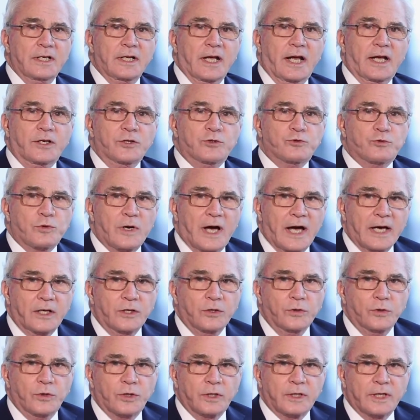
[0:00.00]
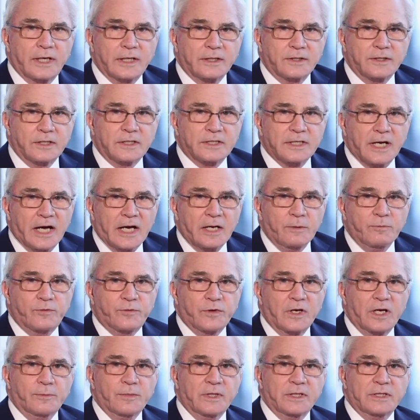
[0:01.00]
and try to look at the time
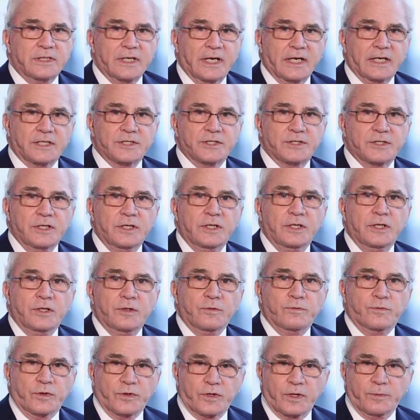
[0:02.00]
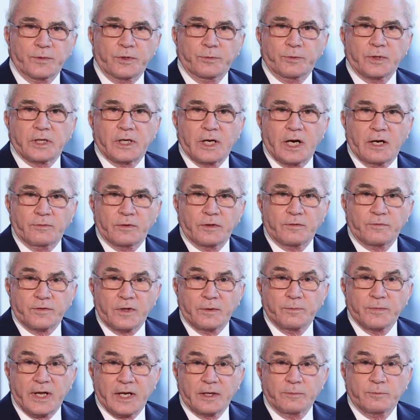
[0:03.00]
frame it takes for them to recover
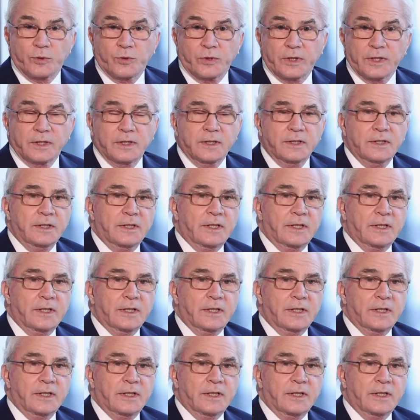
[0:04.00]
from that point.